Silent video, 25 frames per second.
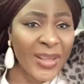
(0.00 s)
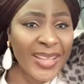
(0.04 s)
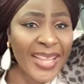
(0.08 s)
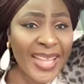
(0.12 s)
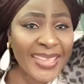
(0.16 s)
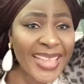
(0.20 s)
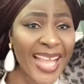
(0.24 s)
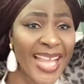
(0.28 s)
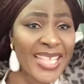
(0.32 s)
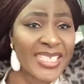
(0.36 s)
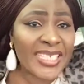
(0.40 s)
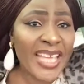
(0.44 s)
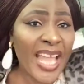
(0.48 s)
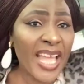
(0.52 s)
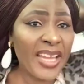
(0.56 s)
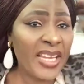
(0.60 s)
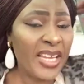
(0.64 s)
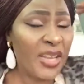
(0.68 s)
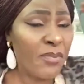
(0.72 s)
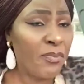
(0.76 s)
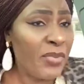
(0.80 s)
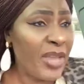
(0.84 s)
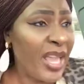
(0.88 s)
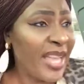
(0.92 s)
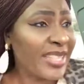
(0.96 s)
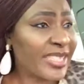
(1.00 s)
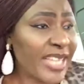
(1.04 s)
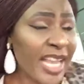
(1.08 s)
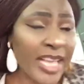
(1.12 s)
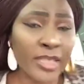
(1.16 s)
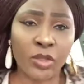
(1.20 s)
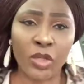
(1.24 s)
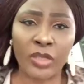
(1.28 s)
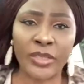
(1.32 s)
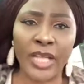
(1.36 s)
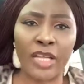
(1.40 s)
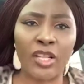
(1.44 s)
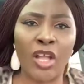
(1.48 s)
that I send the message
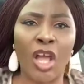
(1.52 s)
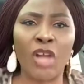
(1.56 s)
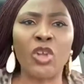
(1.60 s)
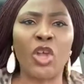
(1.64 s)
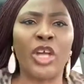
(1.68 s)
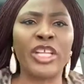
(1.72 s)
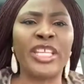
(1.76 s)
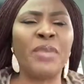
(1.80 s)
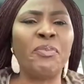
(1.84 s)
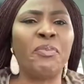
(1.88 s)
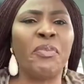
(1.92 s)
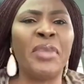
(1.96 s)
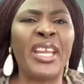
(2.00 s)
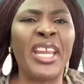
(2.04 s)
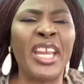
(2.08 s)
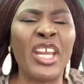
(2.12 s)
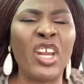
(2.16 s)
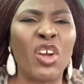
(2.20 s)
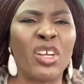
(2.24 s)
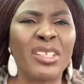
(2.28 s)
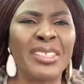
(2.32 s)
to, they don't know the meaning.